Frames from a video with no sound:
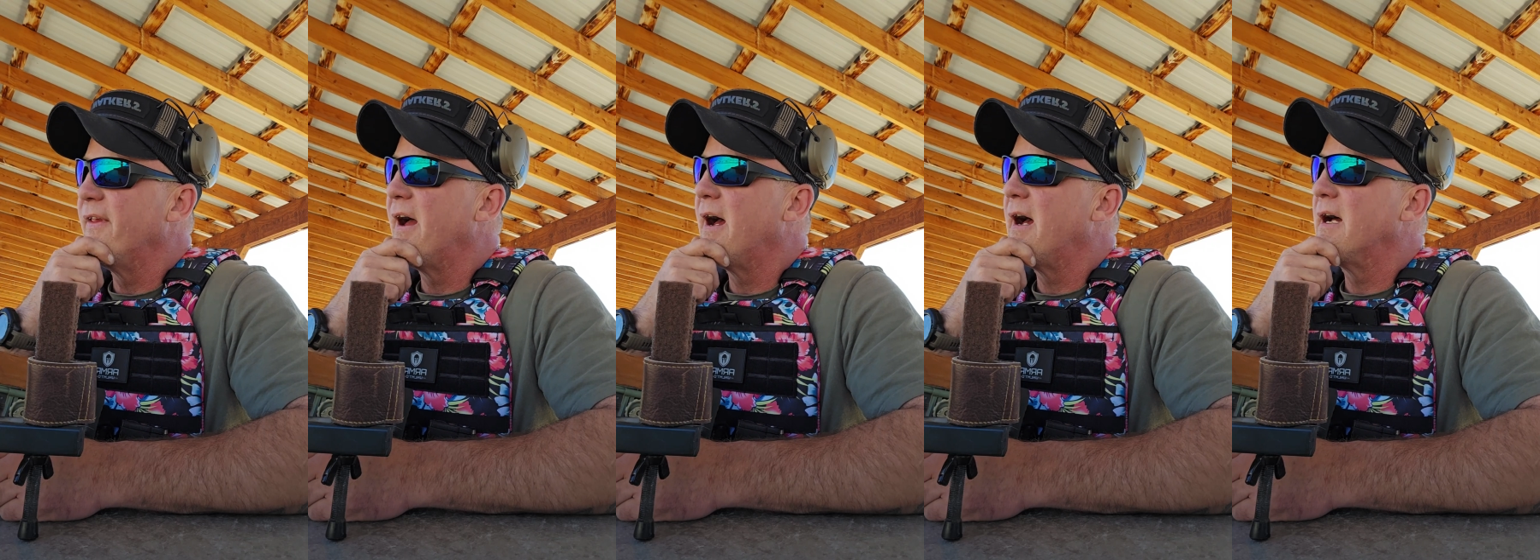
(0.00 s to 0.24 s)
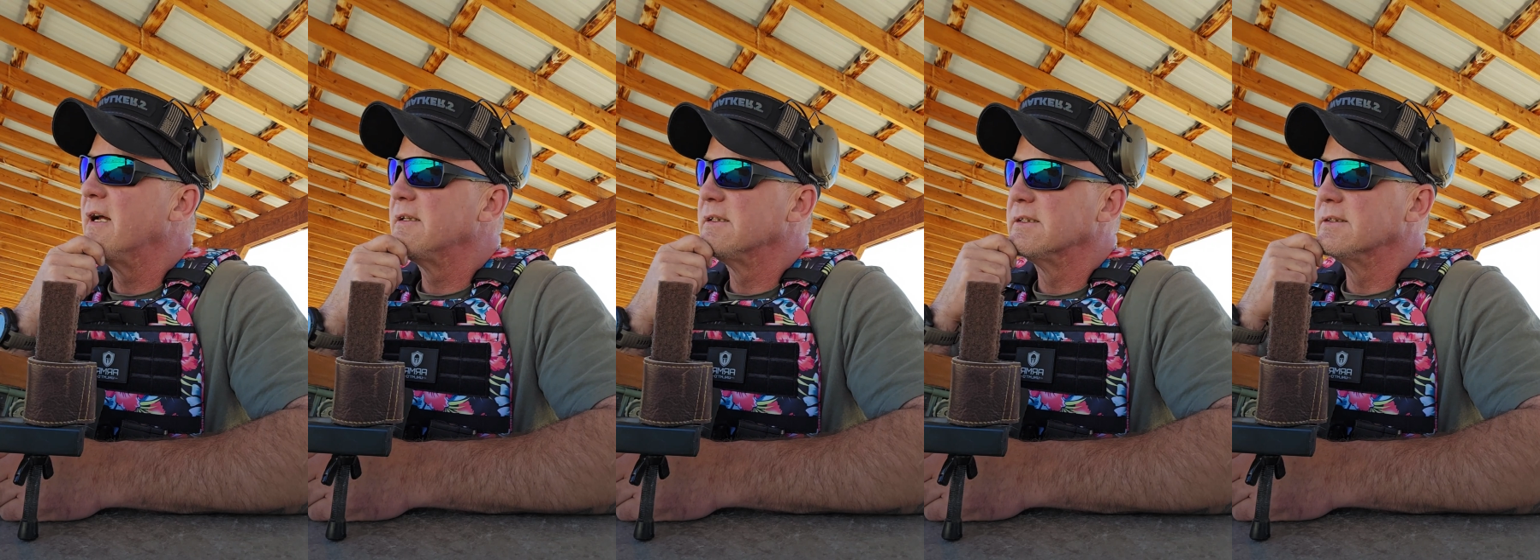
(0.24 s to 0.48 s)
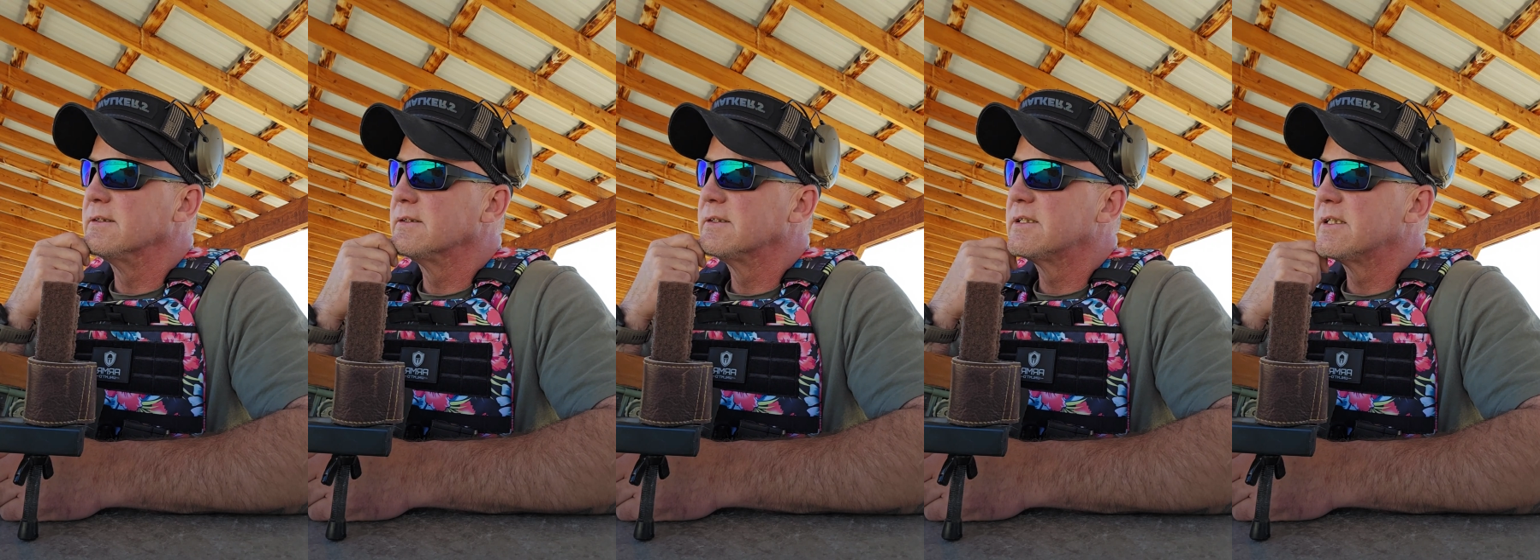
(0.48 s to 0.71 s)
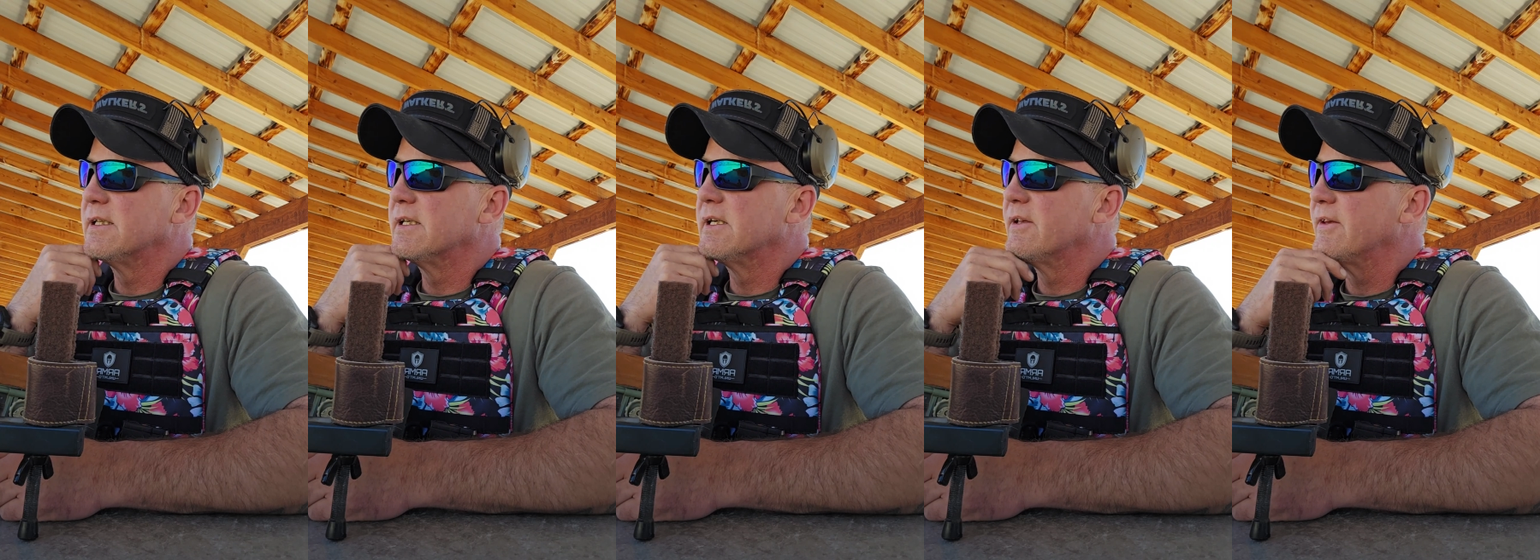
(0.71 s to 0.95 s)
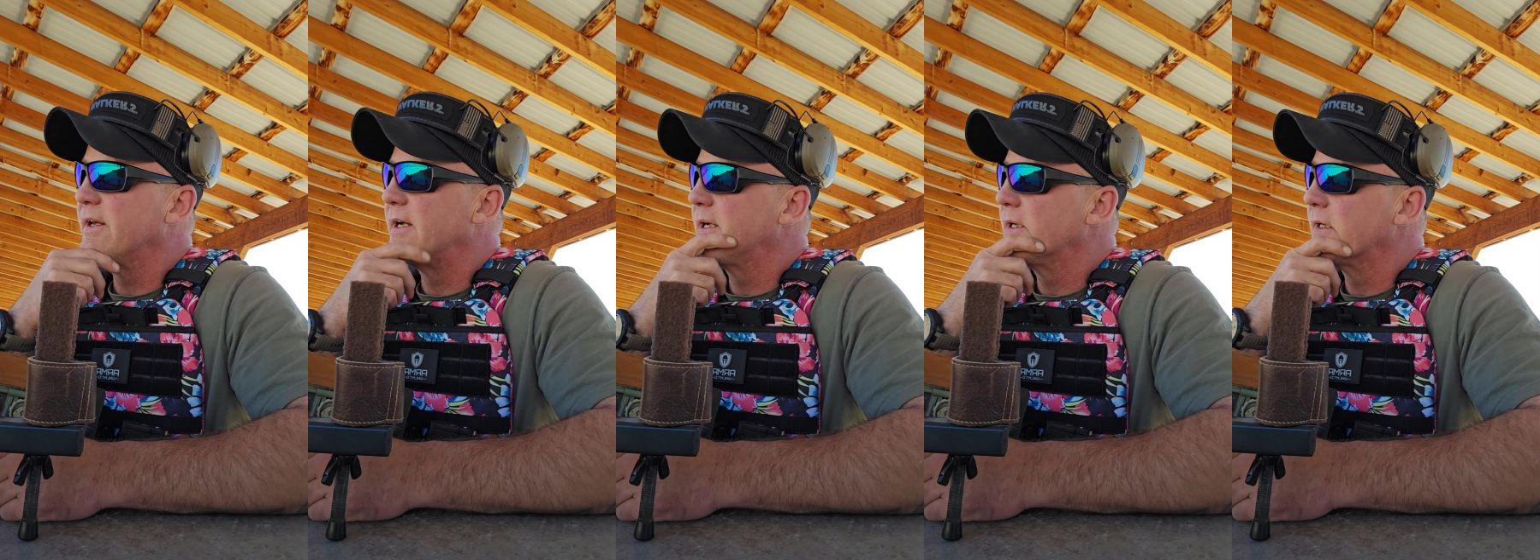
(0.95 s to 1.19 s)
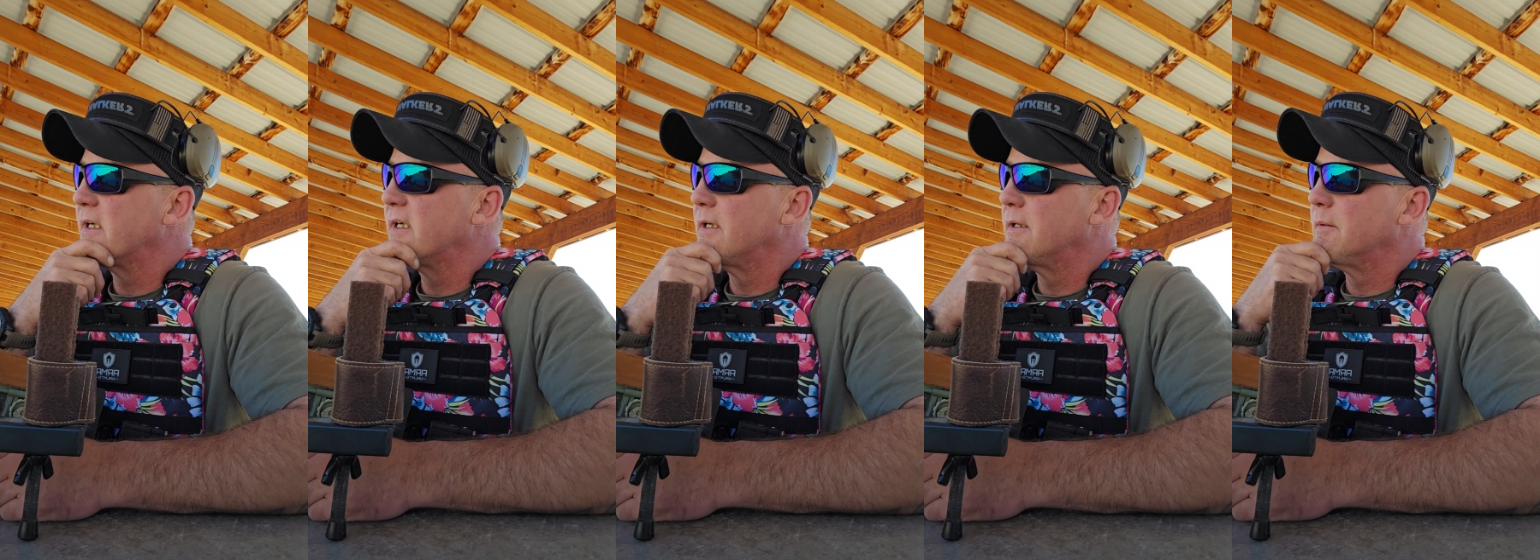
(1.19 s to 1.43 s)
that and see how
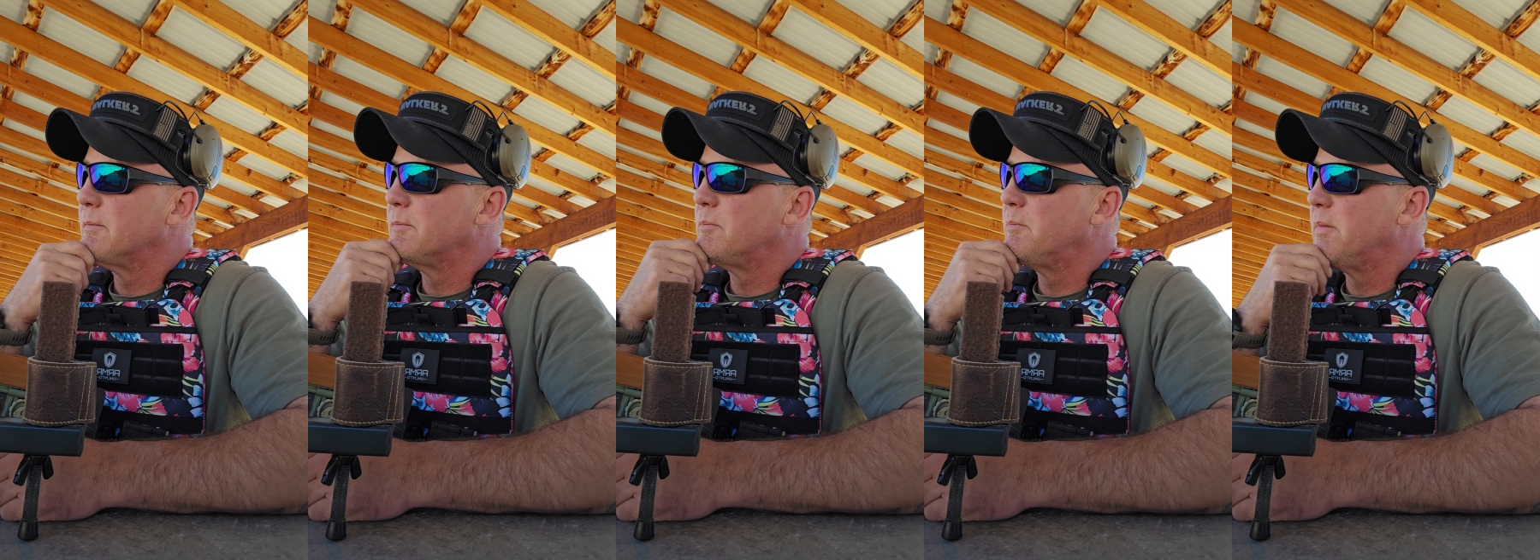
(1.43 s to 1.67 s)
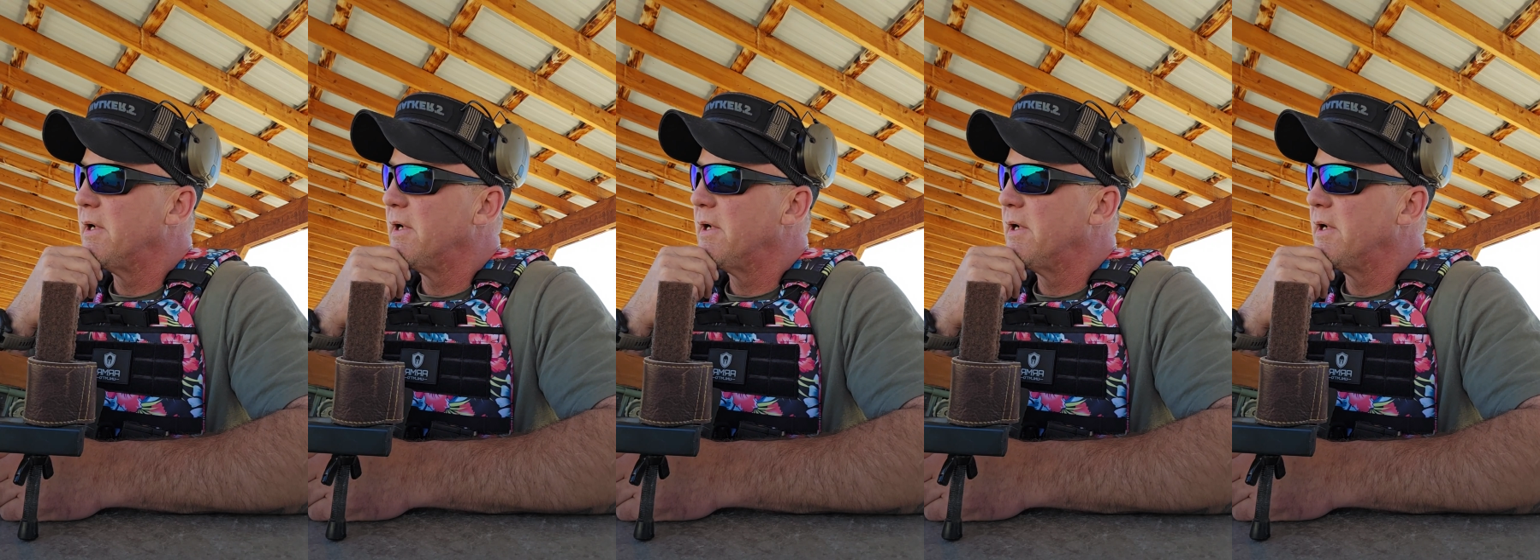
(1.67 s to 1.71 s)
that